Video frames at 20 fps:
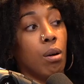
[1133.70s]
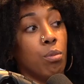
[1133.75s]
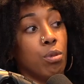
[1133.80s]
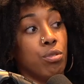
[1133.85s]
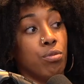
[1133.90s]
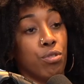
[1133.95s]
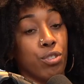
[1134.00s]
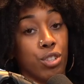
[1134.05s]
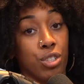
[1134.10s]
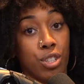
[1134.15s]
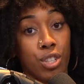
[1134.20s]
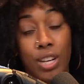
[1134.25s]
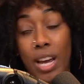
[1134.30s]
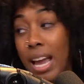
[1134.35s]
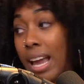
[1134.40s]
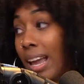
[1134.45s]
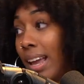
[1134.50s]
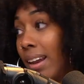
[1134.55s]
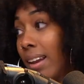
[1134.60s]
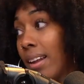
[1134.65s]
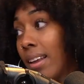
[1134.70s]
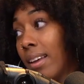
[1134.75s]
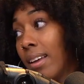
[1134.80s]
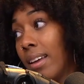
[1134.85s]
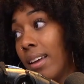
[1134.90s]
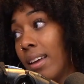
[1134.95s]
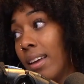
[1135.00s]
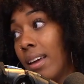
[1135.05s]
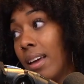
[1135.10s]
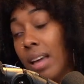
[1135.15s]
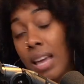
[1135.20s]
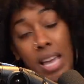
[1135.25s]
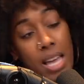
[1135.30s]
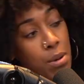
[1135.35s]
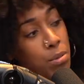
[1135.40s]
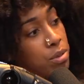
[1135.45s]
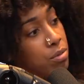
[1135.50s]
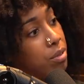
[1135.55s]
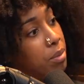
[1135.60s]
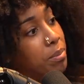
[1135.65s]
thought was for Shayne.
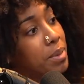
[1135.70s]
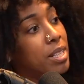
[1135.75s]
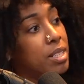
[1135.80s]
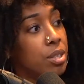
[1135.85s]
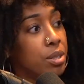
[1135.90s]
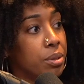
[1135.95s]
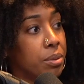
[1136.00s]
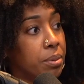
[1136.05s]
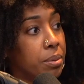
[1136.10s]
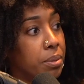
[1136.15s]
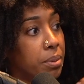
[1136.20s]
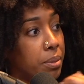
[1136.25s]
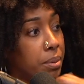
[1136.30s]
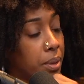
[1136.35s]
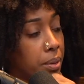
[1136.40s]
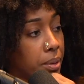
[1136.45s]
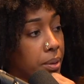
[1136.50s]
It was for me too.